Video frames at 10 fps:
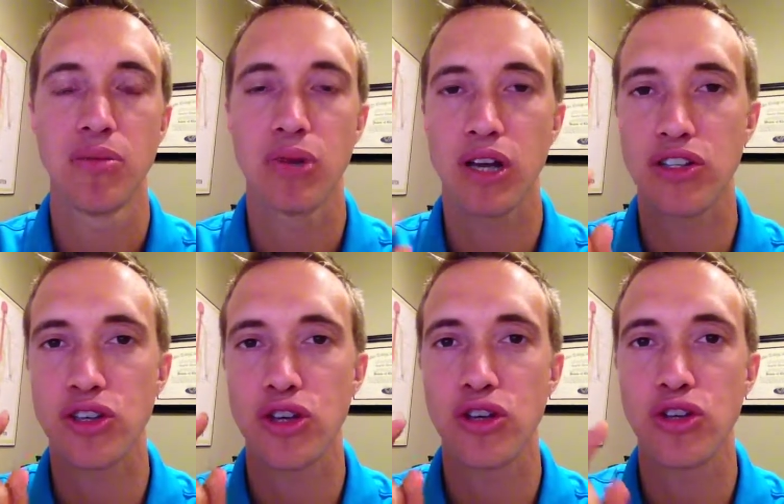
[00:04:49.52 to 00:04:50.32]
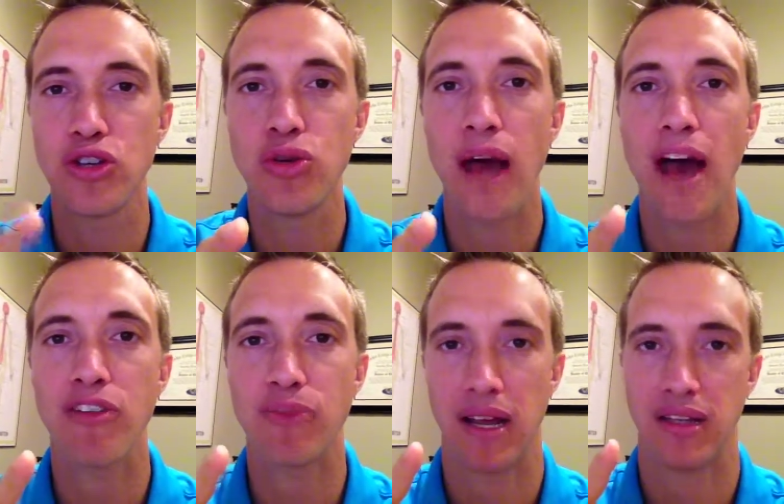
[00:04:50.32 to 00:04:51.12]
because you
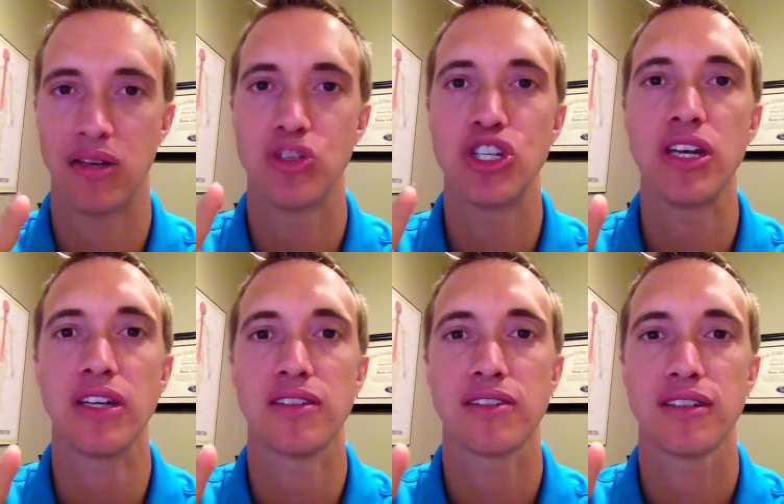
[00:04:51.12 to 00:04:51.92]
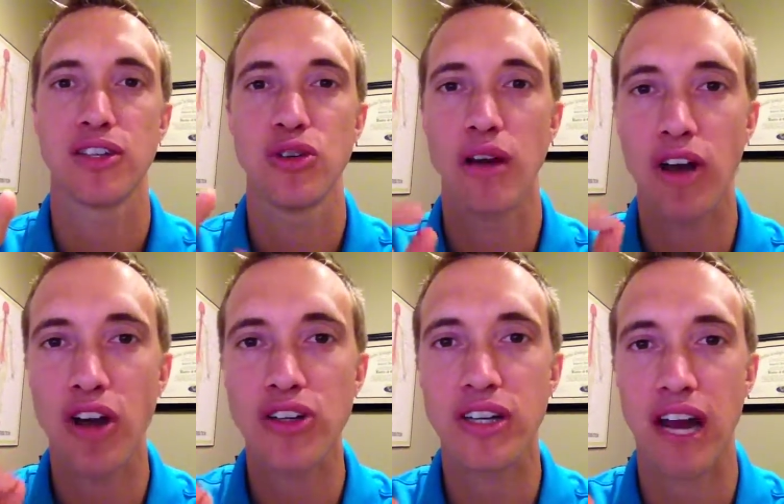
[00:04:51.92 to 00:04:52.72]
have paleo genes, you have
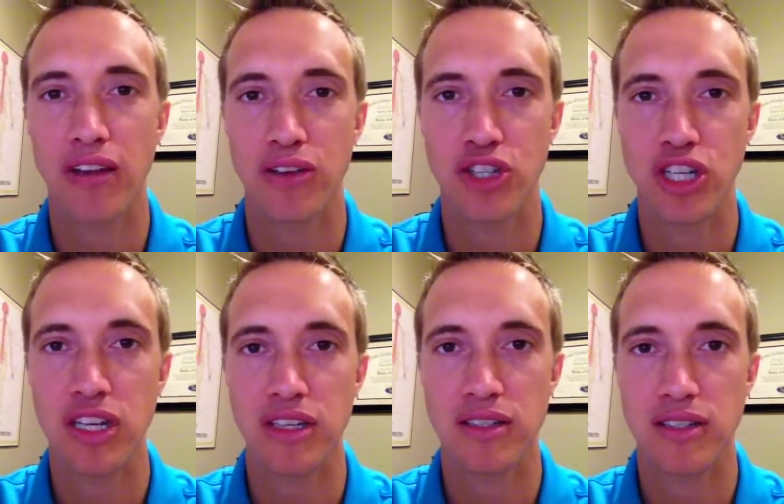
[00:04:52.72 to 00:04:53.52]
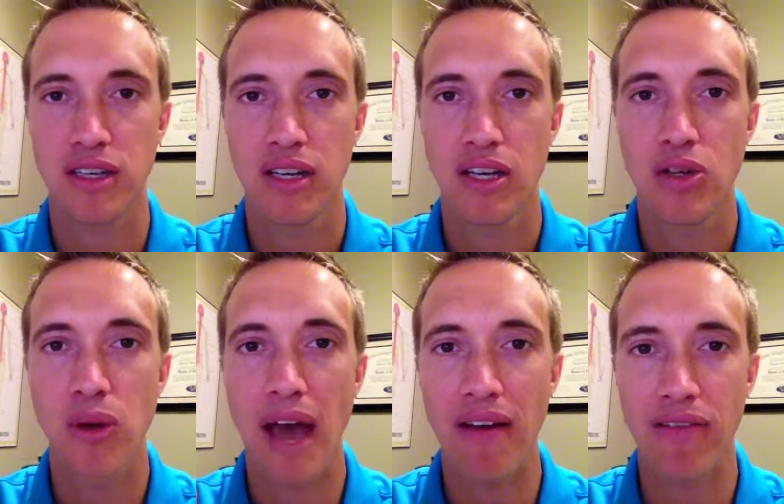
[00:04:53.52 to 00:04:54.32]
hunter gatherer genes,
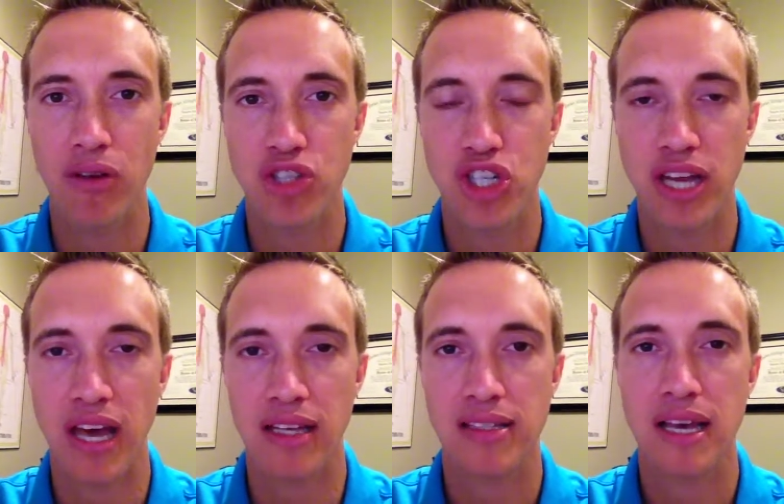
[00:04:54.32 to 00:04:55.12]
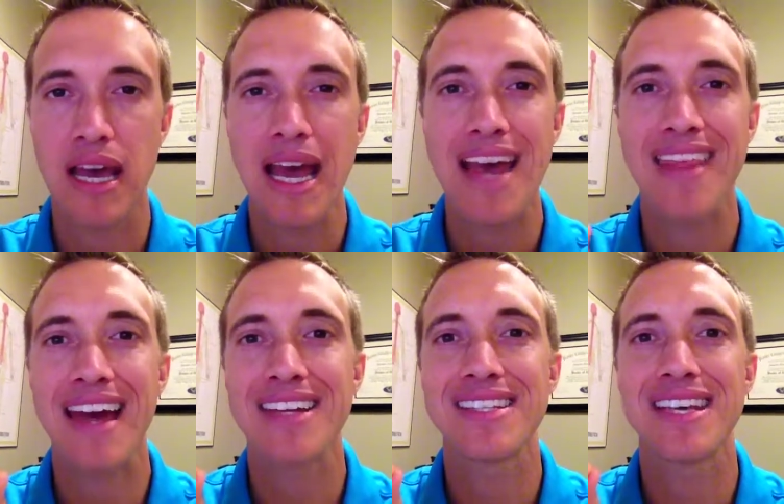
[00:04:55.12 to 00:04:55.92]
you have those genetics, and
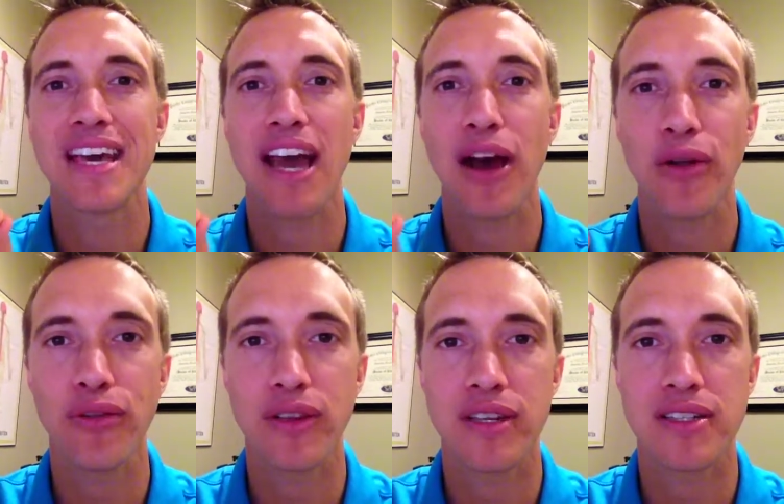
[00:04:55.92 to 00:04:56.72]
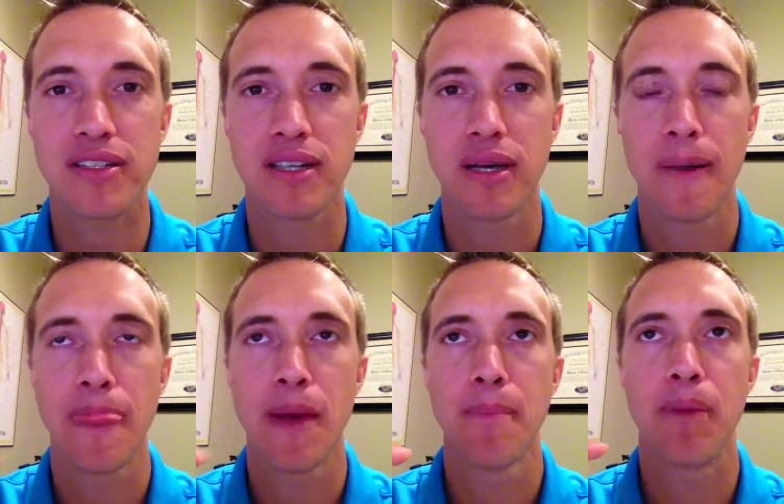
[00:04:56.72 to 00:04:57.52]
that is the healthiest
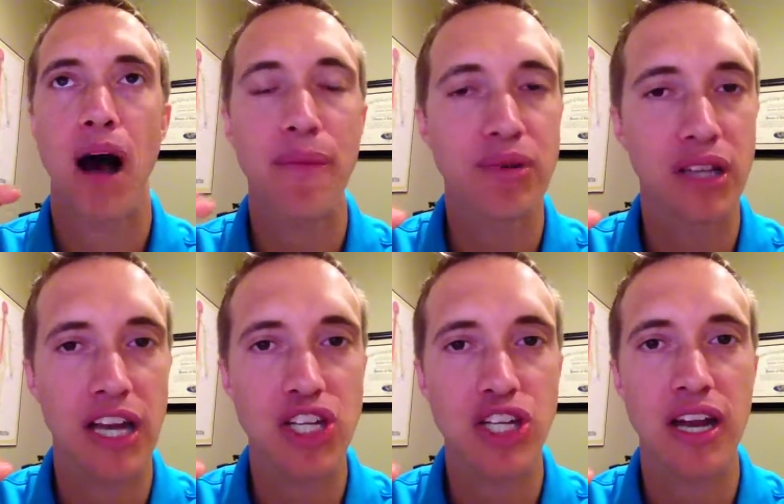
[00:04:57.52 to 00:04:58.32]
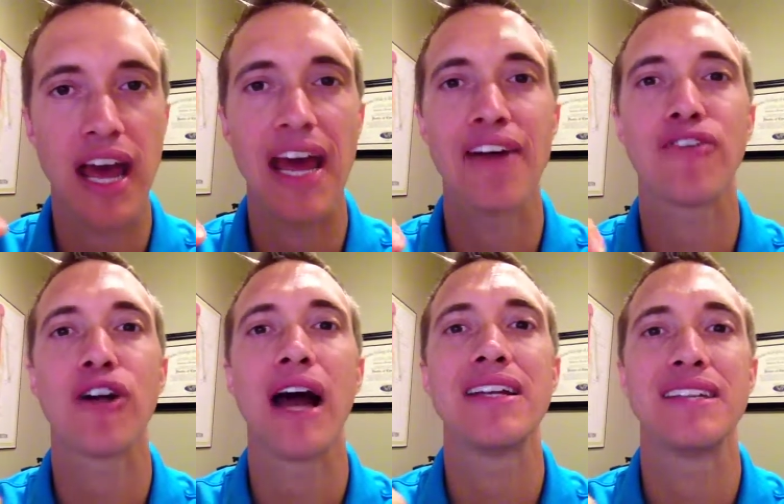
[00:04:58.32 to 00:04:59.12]
population
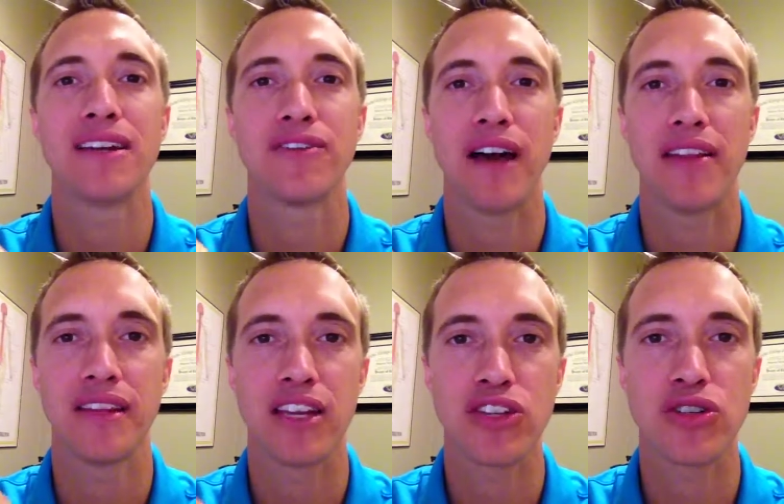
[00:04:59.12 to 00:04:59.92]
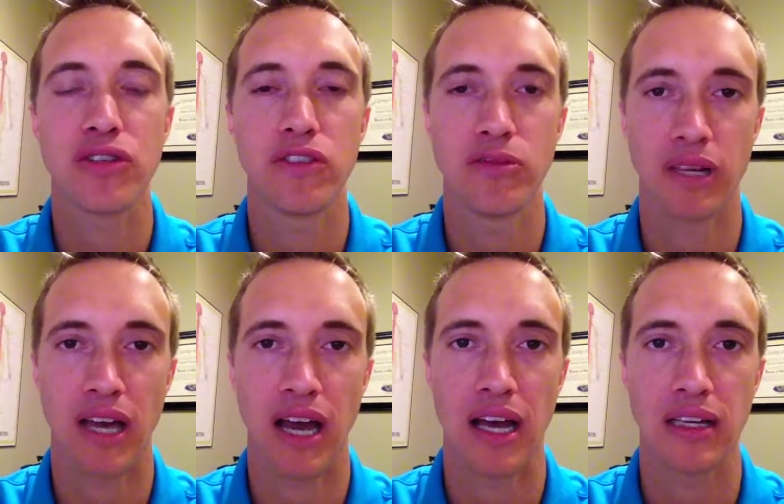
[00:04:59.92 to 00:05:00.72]
ever identified in the history of
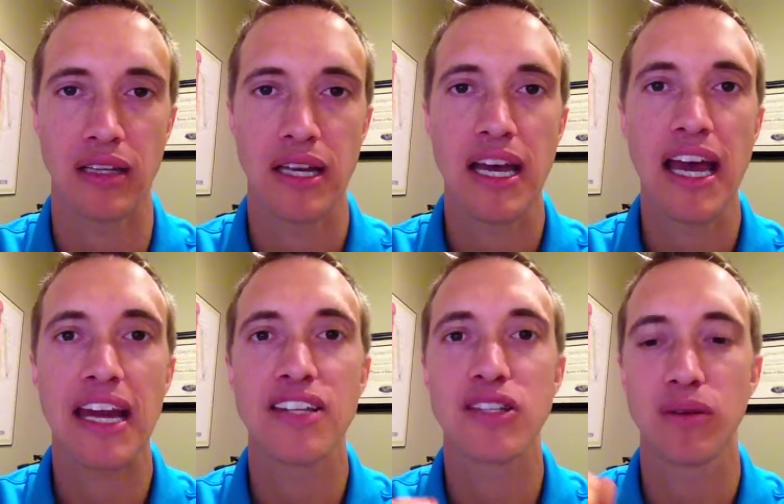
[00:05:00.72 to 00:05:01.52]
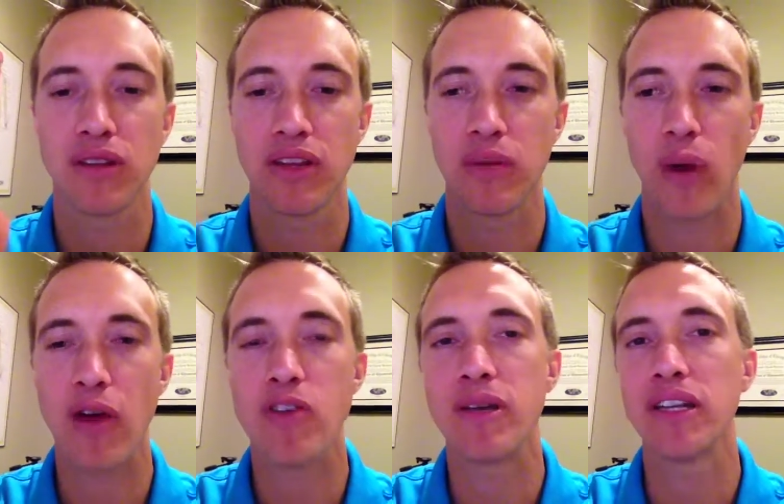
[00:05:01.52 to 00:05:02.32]
humankind. And it's the, the
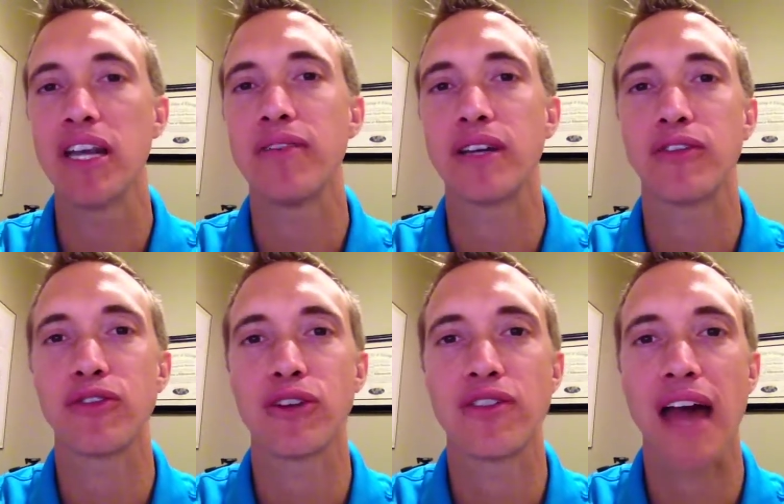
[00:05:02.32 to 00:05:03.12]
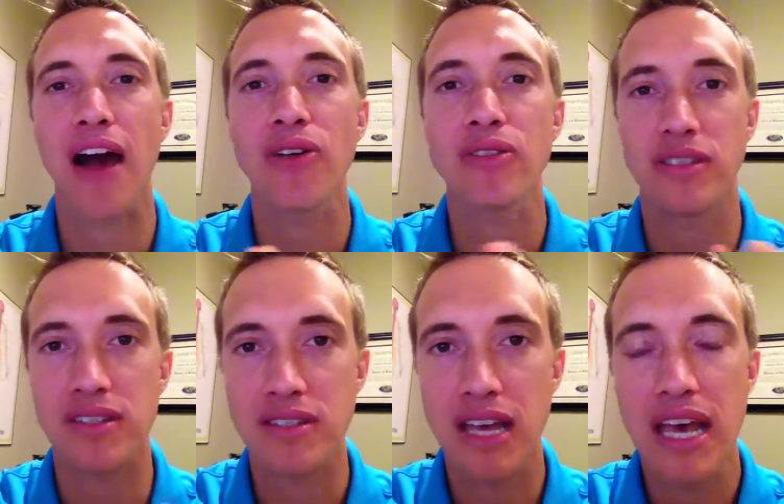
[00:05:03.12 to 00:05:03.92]
way we've been living for
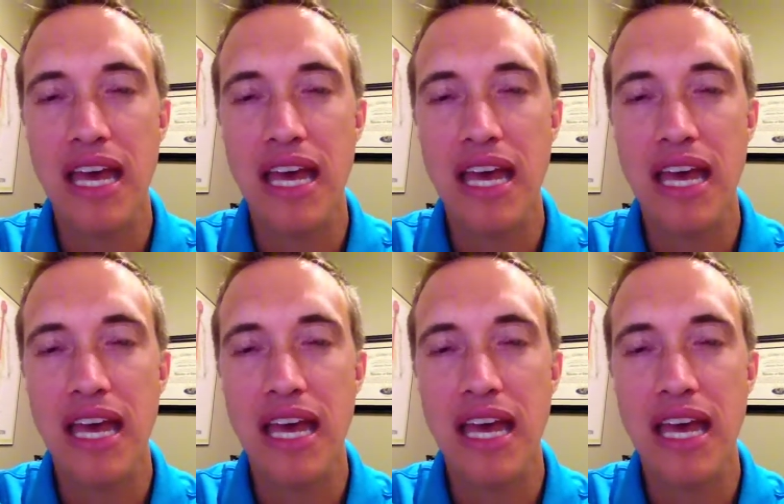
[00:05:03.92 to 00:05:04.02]
thousands,